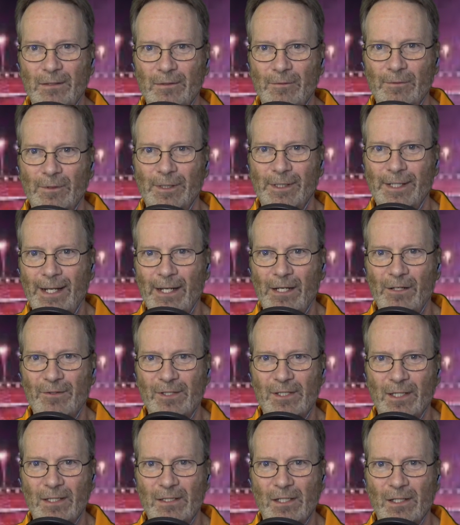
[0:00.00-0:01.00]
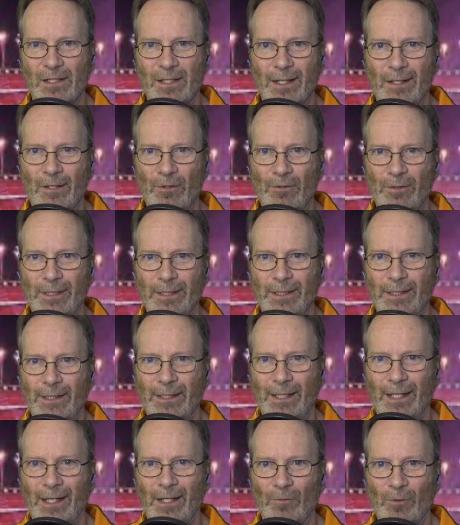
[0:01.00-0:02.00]
We're now 6 and 0,
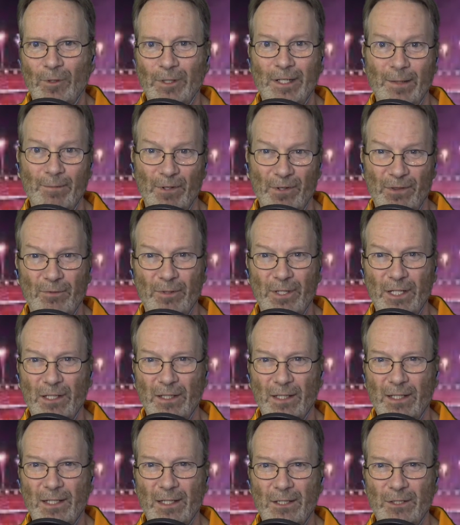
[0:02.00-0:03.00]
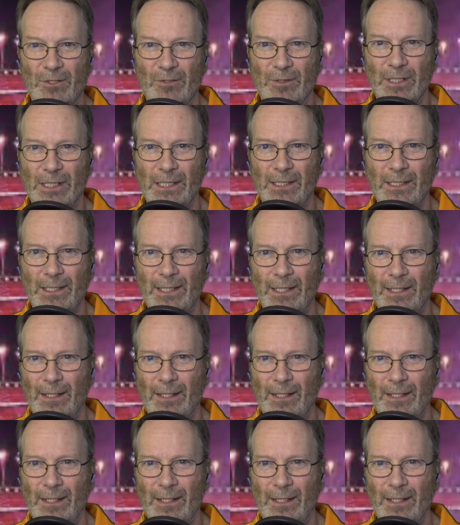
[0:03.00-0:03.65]
and we're number three in the country,